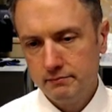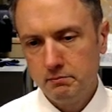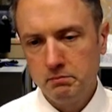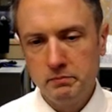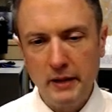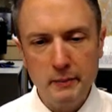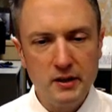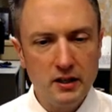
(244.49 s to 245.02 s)

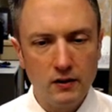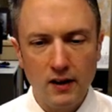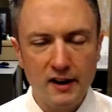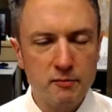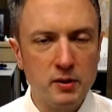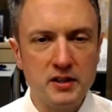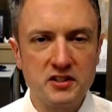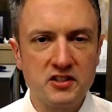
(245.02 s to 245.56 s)
Maybe a lot of
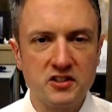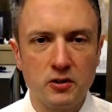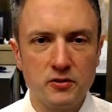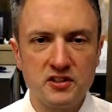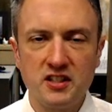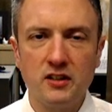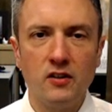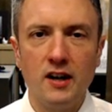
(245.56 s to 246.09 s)
places don't
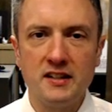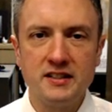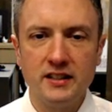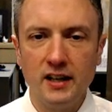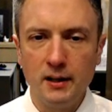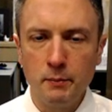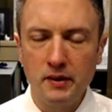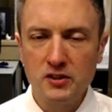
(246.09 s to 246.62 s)
see a lot
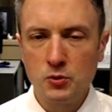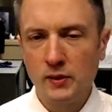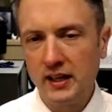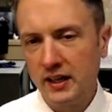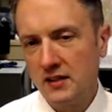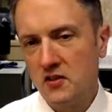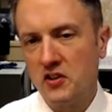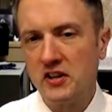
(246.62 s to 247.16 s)
tonight, but as we get
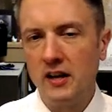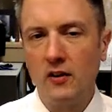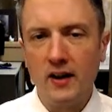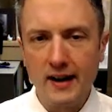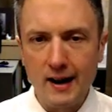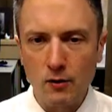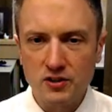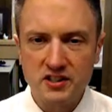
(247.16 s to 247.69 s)
into the
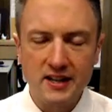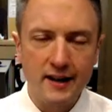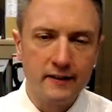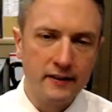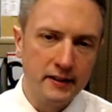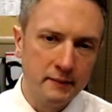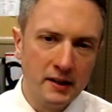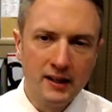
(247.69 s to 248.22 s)
daylight hour
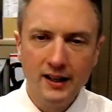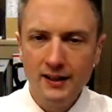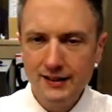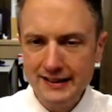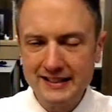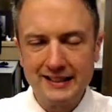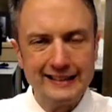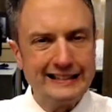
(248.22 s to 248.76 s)
Saturday, at
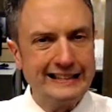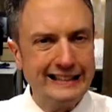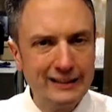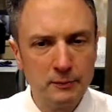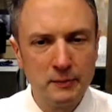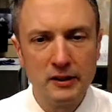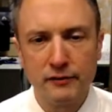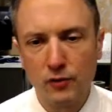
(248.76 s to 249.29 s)
least a little
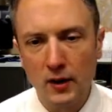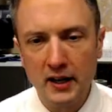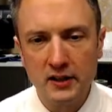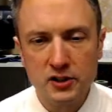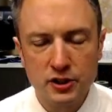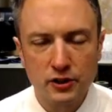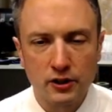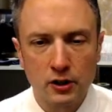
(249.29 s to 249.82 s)
bit of rain
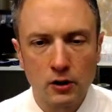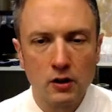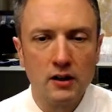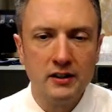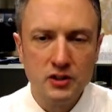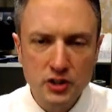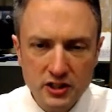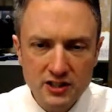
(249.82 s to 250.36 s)
should occur
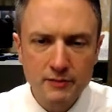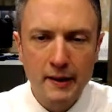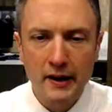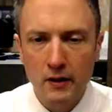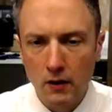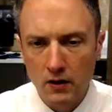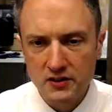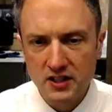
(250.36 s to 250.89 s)
in just about
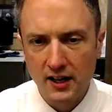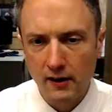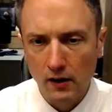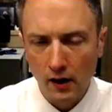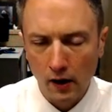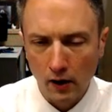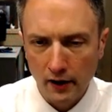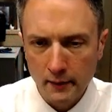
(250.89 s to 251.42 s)
our entire
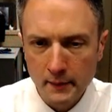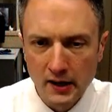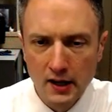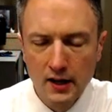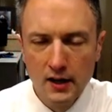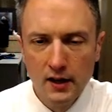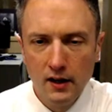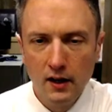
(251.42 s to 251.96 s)
area
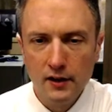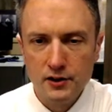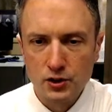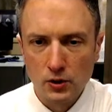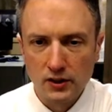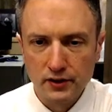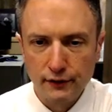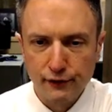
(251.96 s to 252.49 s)
uh,
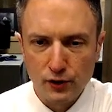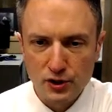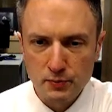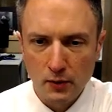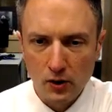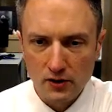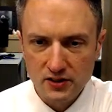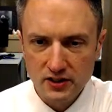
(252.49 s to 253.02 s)
during the first
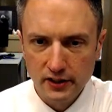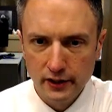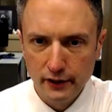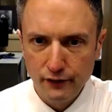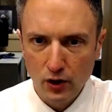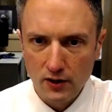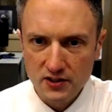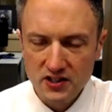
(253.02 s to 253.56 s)
part of
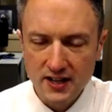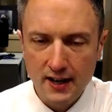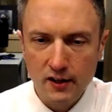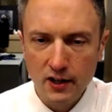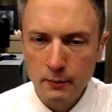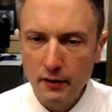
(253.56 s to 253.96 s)
our Saturday.